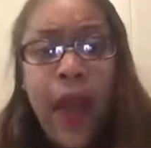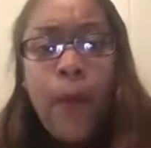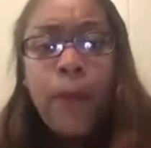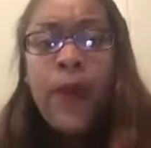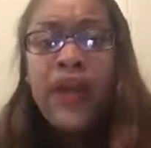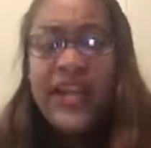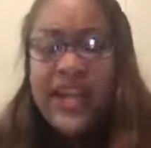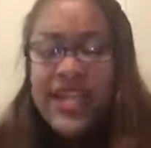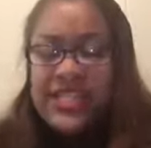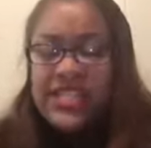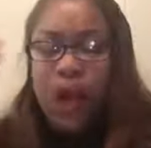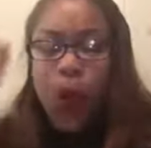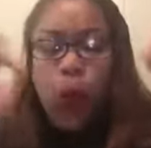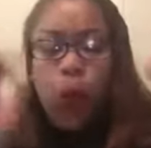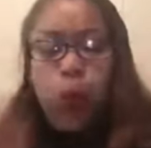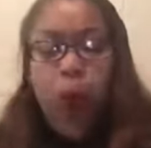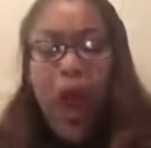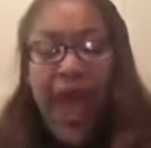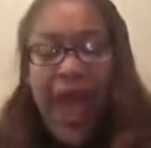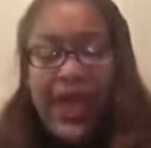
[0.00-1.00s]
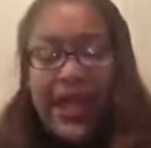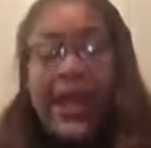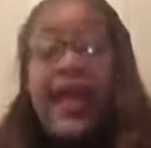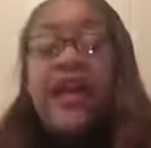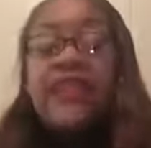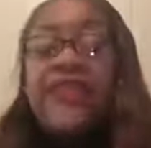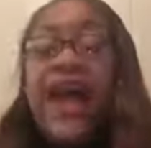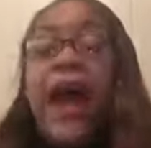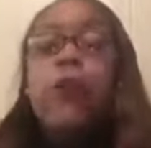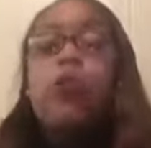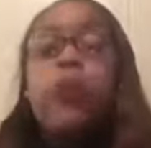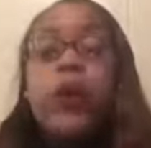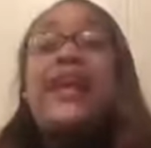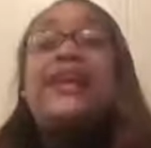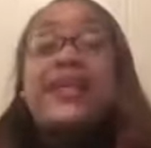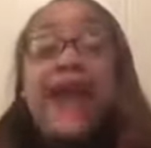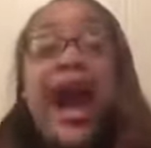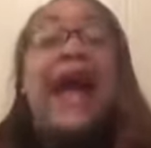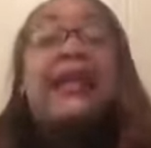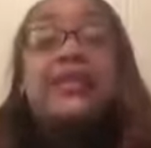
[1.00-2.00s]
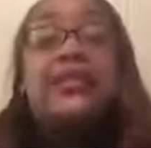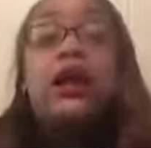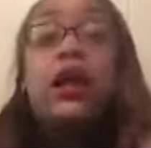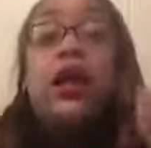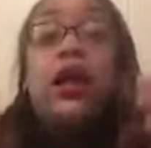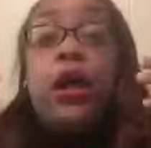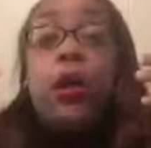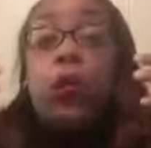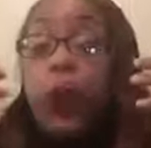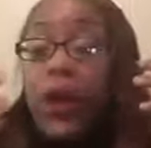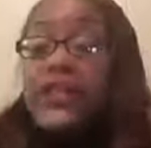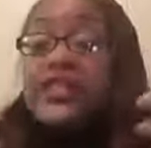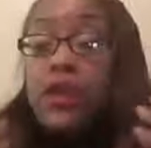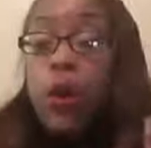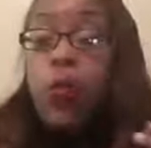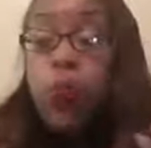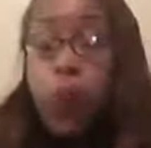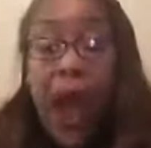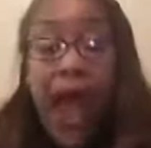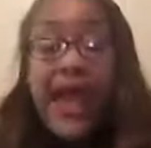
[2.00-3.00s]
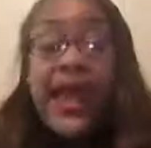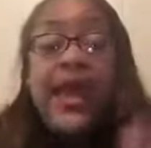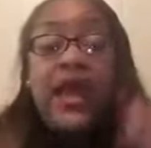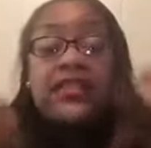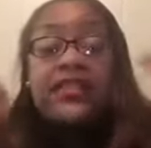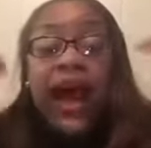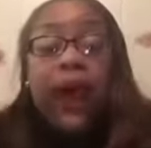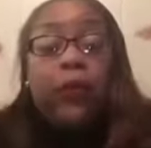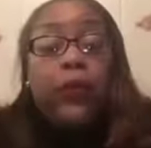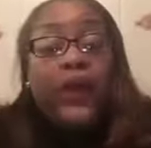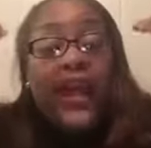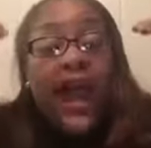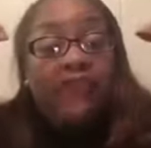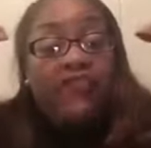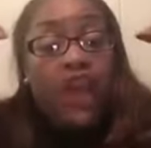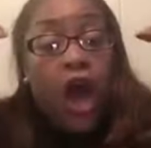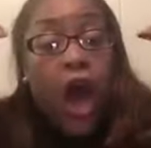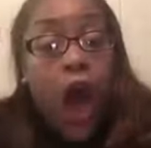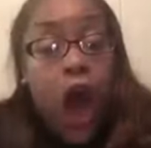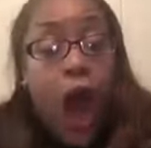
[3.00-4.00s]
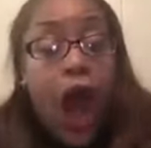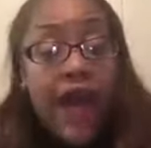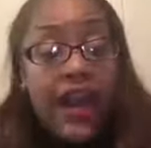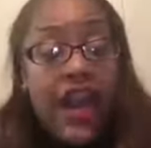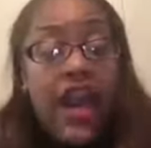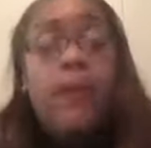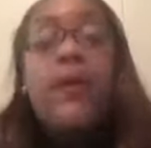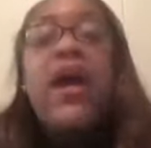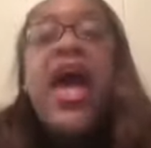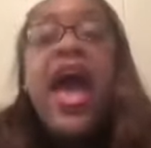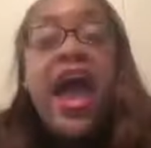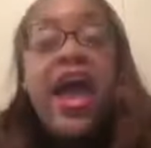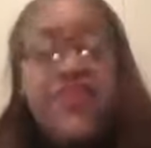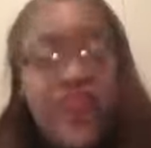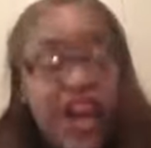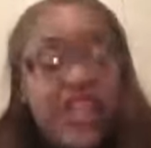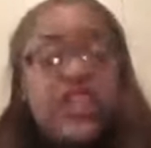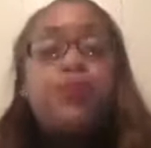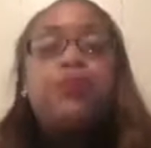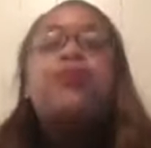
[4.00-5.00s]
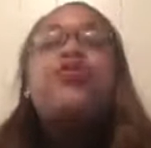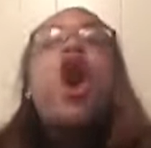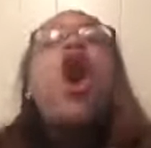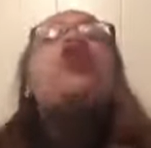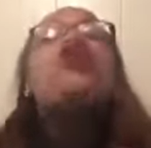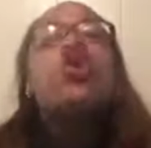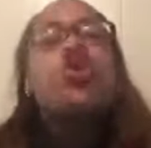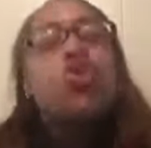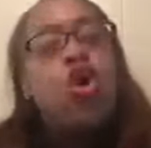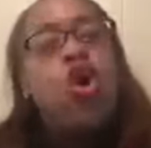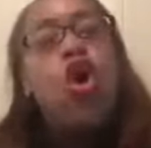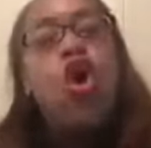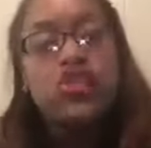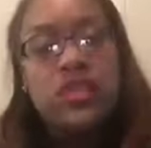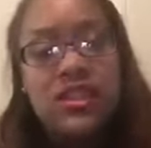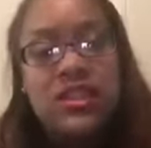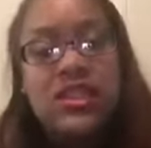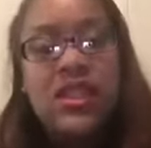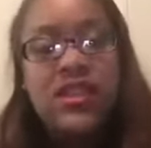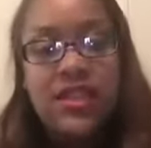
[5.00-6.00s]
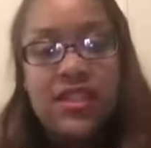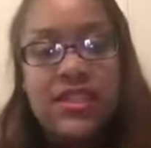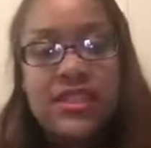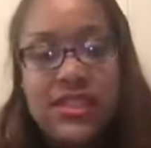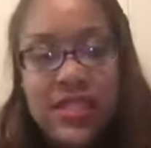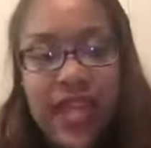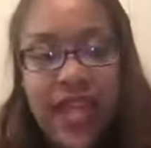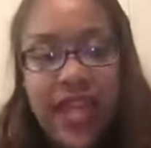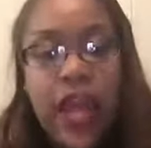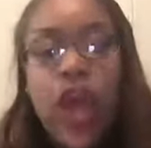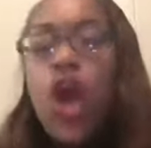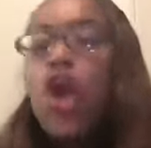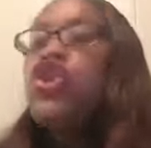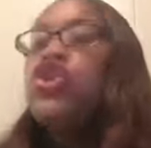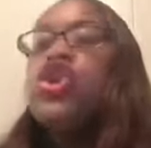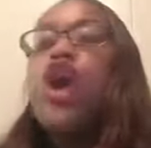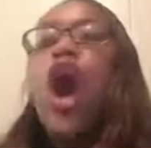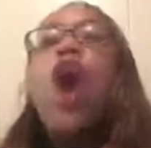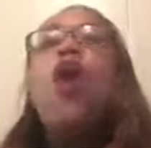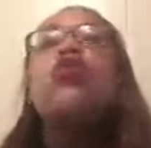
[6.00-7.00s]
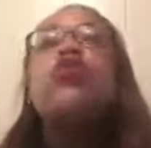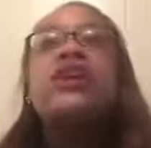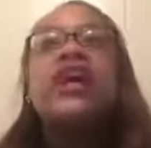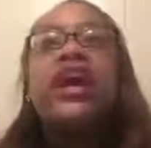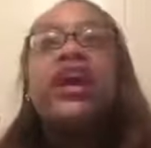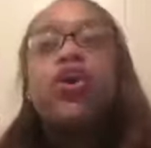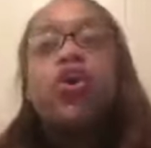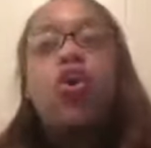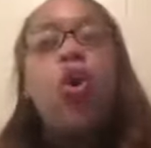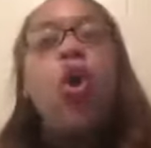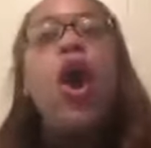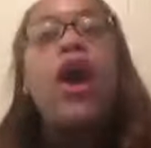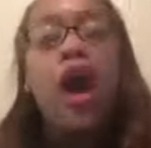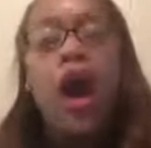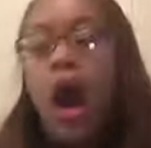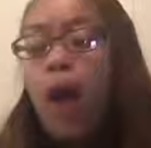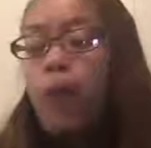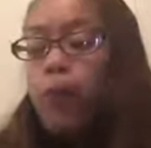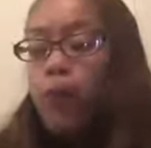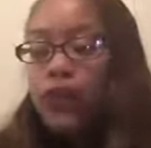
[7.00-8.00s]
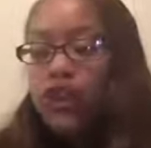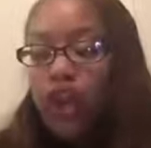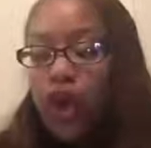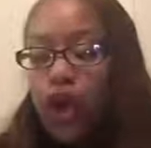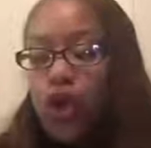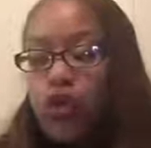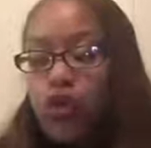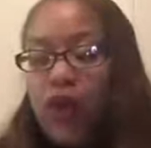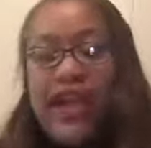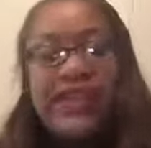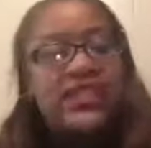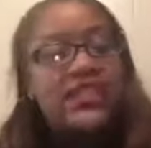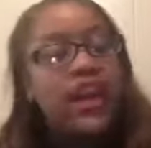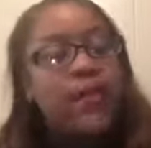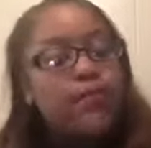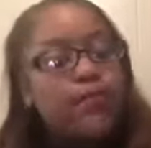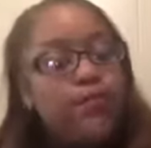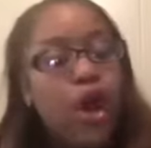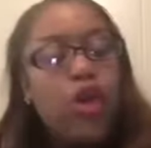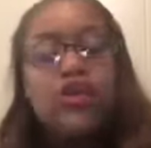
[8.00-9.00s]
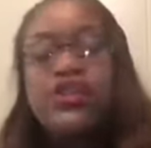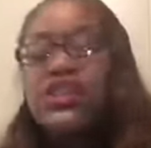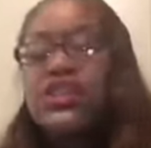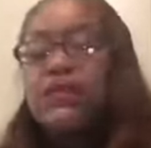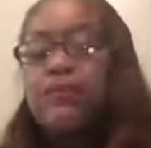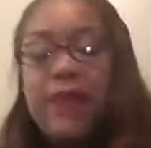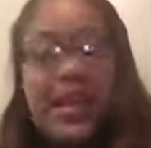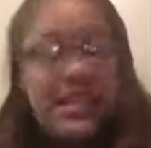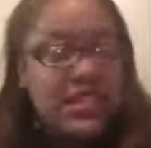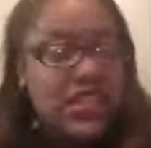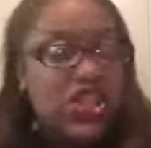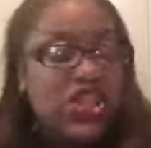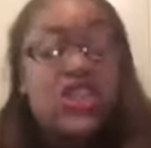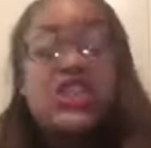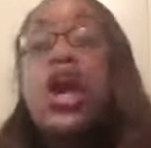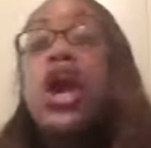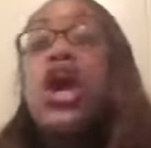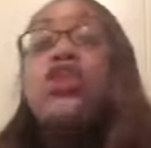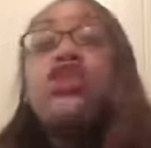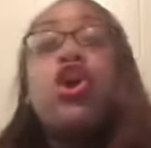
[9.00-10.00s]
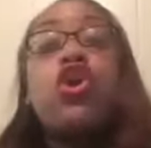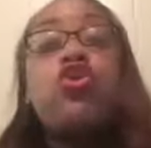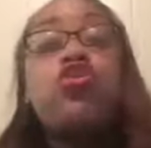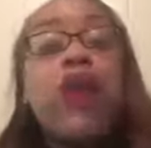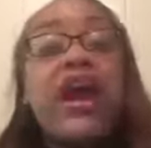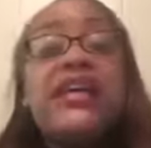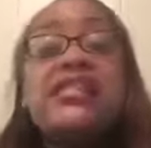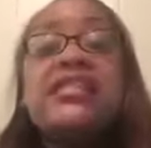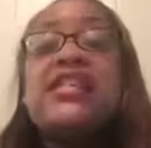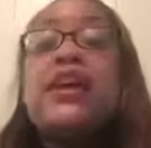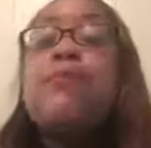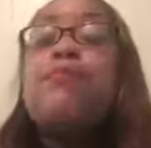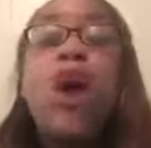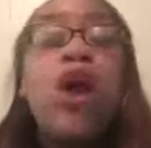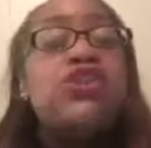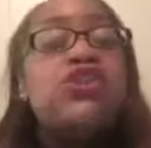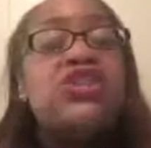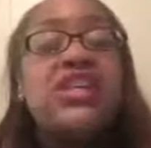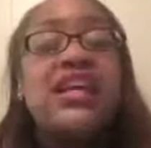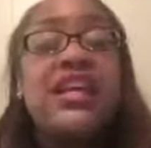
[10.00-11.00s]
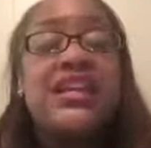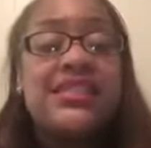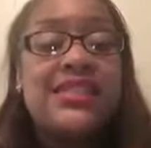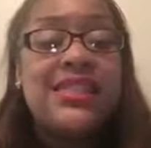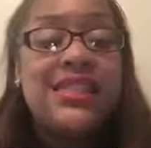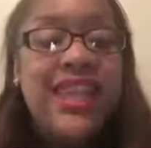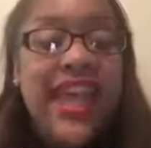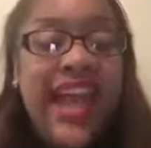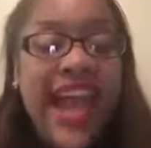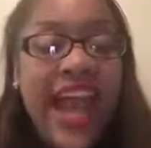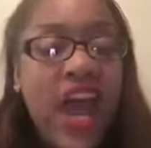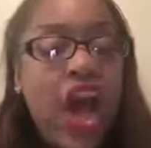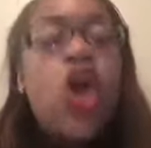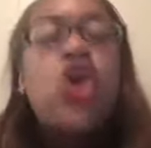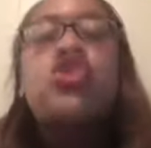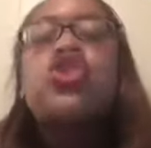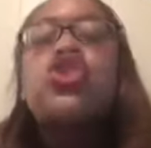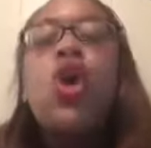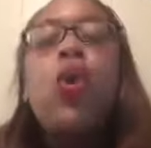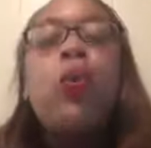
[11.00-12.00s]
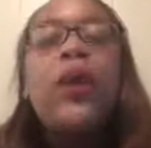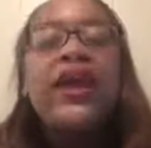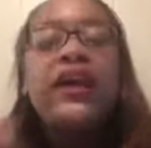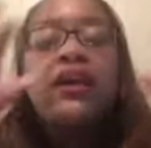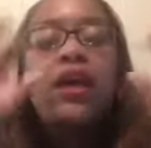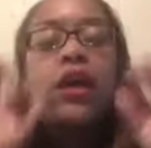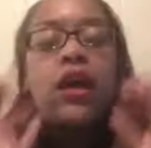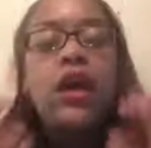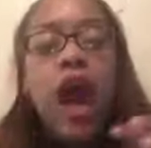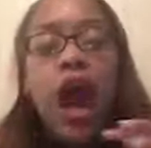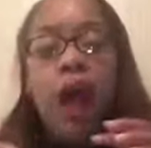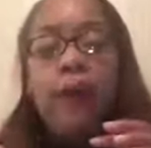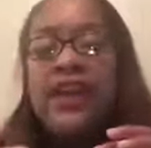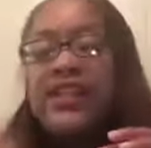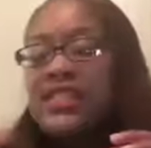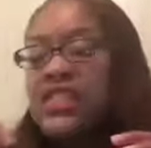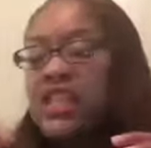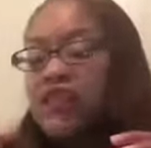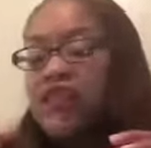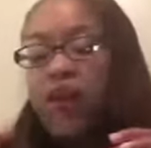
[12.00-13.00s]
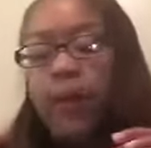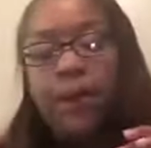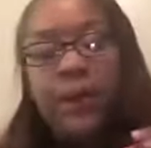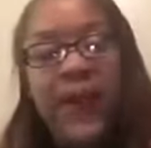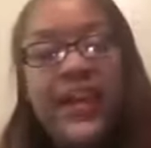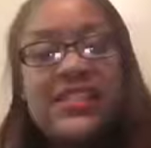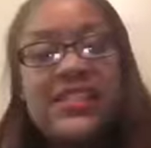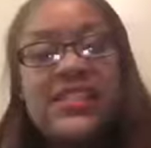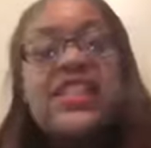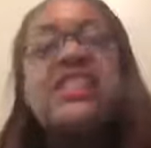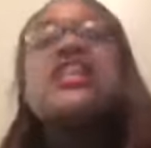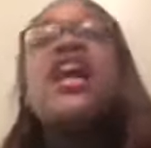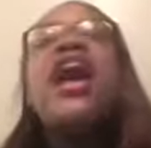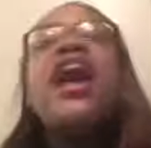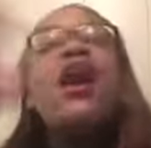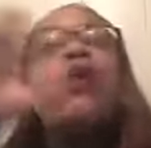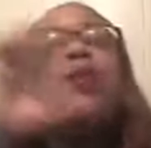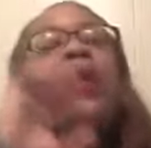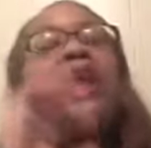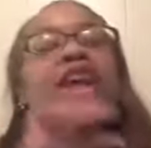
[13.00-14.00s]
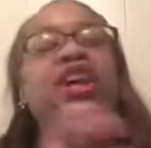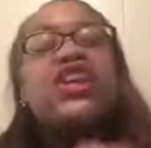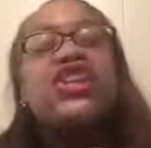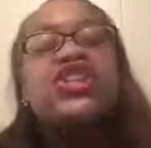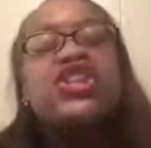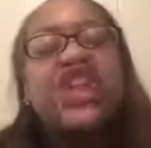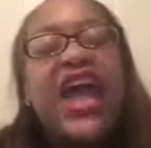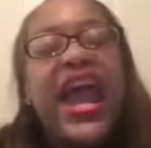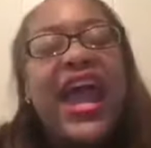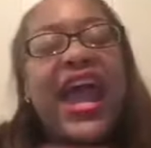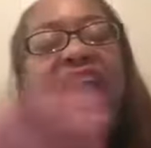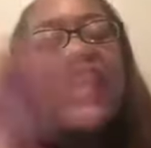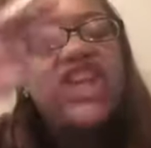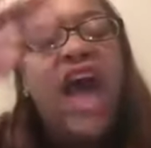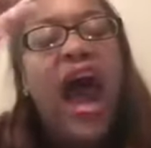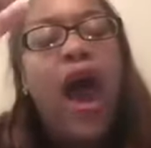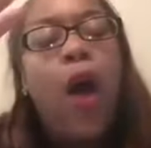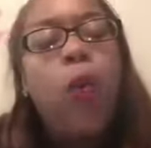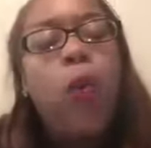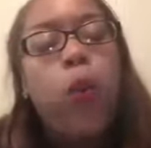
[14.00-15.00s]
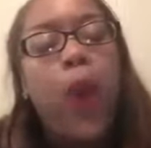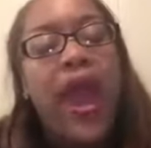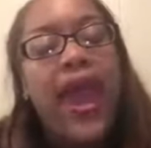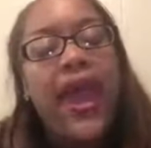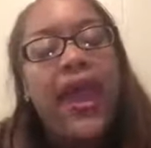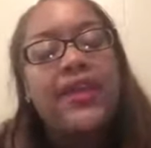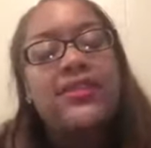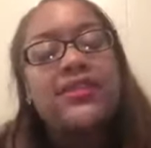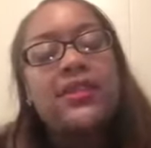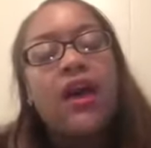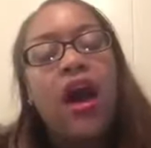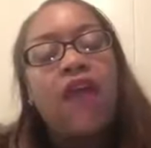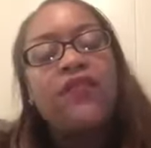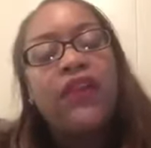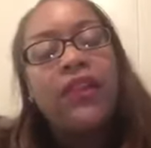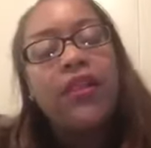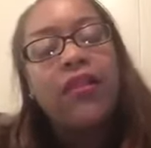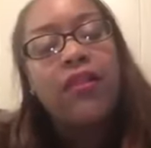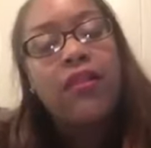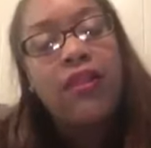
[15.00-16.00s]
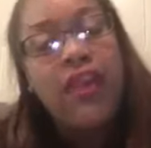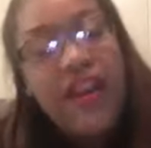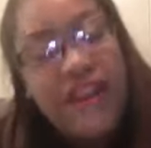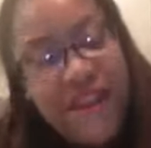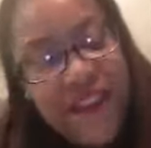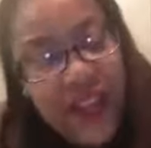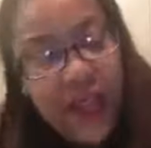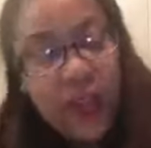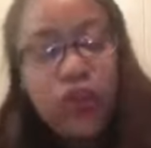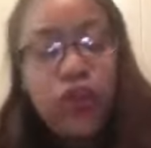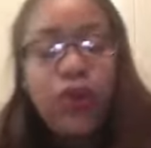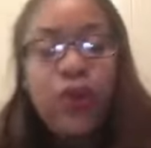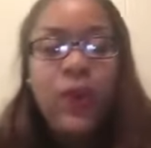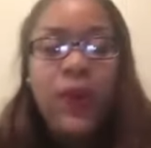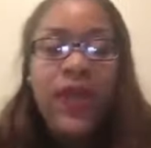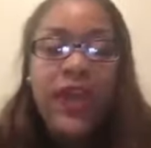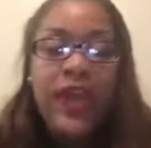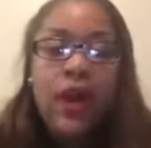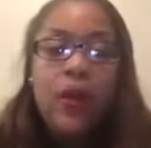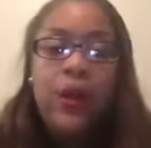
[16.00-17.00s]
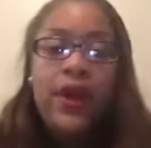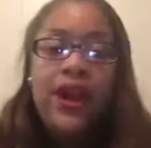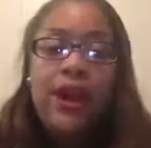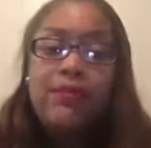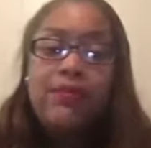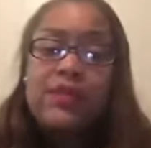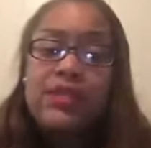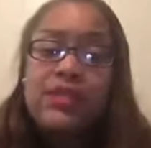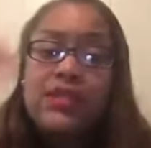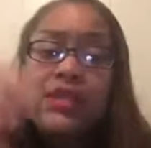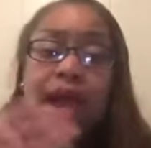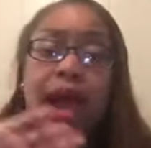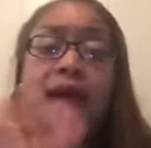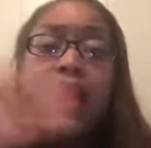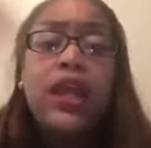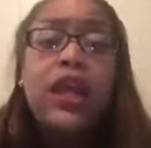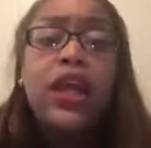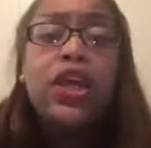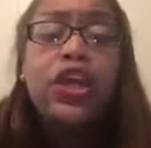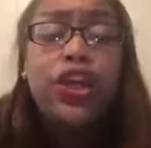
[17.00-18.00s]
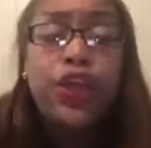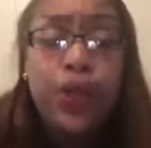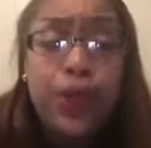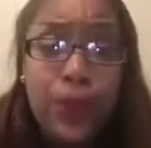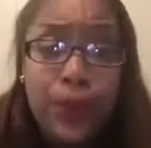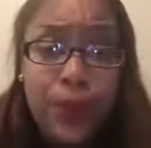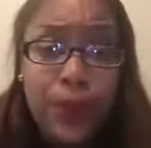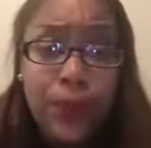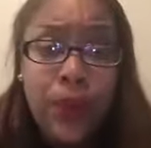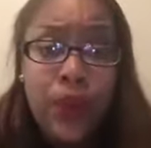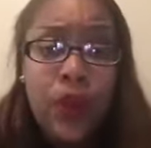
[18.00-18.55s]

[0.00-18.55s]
But it's a way that we got the, it's a way that we have to honor him. And there's protocols to this thing. Don't get caught up with the grace and mercy messages. The grace and mercy is there so we can come into repentance and we can change our ways of living. Do you hear what I'm telling you?